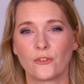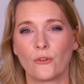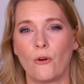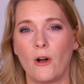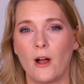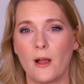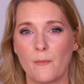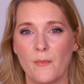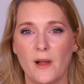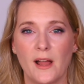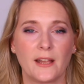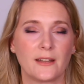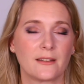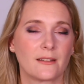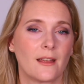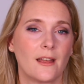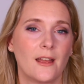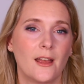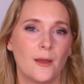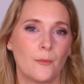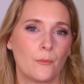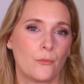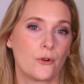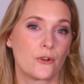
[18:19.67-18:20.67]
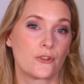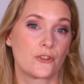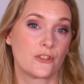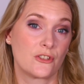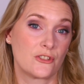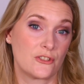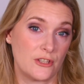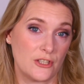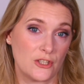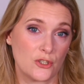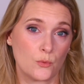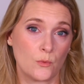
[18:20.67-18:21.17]
so I might
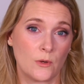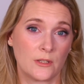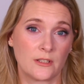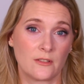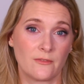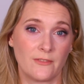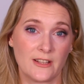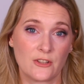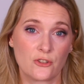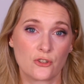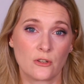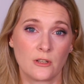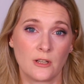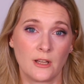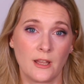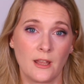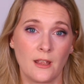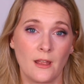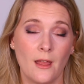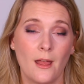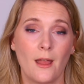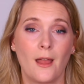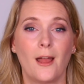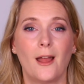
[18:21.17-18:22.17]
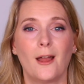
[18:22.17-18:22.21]
purchase this one eventually.